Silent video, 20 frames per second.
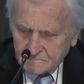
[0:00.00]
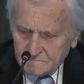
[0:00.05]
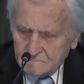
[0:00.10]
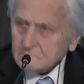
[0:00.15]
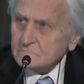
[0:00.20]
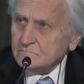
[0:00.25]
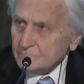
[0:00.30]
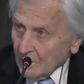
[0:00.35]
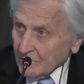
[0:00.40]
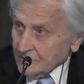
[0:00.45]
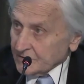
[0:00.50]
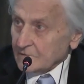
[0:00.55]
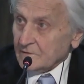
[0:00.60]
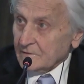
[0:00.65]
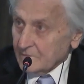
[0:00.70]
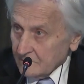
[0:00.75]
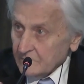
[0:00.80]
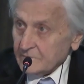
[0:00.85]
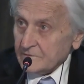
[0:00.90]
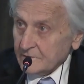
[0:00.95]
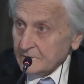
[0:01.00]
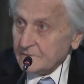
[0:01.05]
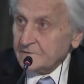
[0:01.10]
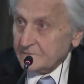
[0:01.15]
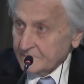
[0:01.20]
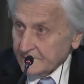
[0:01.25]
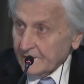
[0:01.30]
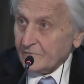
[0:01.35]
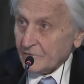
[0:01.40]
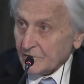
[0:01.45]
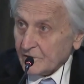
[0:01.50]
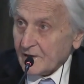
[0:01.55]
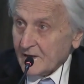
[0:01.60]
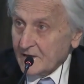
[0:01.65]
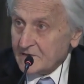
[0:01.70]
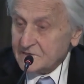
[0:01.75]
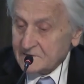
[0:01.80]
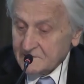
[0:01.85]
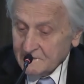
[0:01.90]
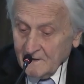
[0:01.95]
But
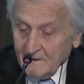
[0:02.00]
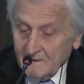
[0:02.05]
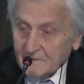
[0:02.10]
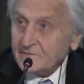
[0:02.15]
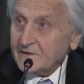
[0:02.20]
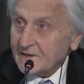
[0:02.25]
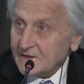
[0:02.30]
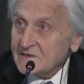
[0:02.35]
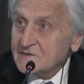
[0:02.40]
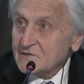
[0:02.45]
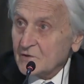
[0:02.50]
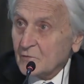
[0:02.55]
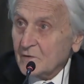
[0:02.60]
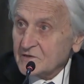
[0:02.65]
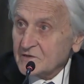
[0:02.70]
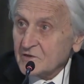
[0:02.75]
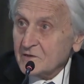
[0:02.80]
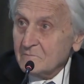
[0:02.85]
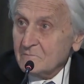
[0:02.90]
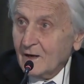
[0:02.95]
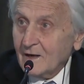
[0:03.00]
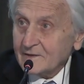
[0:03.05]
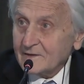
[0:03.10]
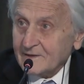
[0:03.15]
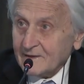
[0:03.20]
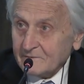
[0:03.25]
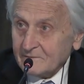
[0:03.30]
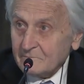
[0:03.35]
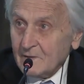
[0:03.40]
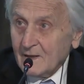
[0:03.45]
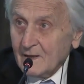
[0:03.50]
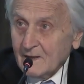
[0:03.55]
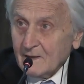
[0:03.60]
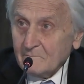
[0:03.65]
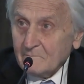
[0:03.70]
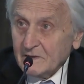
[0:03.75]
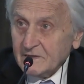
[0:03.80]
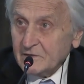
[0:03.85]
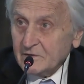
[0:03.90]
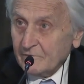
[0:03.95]
nevertheless, there is a question mark, and
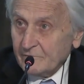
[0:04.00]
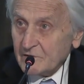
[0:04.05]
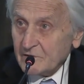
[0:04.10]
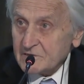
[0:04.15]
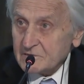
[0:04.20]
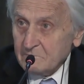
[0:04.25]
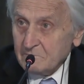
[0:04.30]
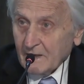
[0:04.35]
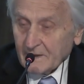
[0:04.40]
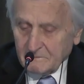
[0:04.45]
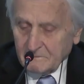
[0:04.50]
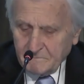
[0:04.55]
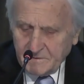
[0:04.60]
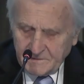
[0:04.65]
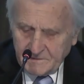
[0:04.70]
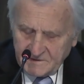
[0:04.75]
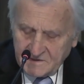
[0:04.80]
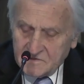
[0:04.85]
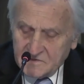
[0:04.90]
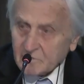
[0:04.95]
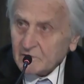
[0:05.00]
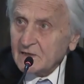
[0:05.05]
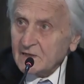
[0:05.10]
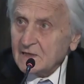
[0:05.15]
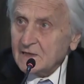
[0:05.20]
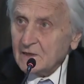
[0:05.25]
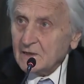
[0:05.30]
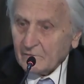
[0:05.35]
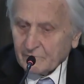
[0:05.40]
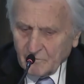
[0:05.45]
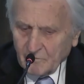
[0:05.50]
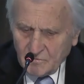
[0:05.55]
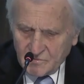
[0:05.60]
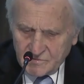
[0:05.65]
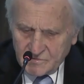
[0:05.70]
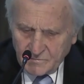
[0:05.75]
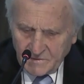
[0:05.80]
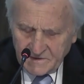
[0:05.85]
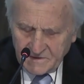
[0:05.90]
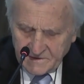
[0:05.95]
many of us might disagree, of course,
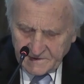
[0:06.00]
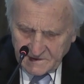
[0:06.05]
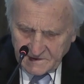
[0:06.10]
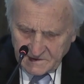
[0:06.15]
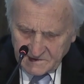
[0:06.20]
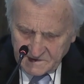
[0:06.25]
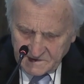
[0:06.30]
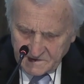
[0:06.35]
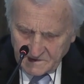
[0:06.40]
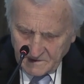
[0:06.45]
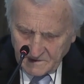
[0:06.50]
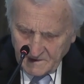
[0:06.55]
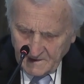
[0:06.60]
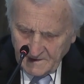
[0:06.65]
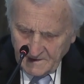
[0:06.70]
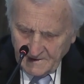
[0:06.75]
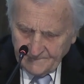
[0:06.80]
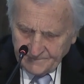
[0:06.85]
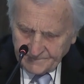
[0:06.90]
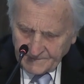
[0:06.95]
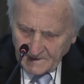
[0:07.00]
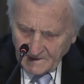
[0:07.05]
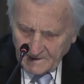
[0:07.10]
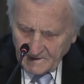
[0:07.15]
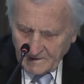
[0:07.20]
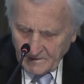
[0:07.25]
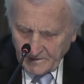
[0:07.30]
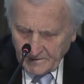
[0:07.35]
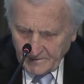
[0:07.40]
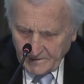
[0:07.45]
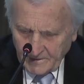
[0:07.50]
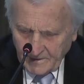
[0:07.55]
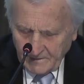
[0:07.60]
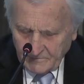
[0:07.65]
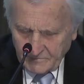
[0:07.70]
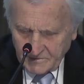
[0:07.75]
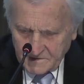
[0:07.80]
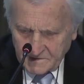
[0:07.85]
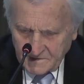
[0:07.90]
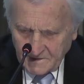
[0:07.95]
with this, I
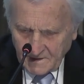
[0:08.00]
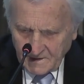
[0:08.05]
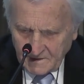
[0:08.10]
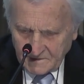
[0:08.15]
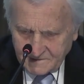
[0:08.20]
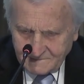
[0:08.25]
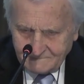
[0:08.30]
would say,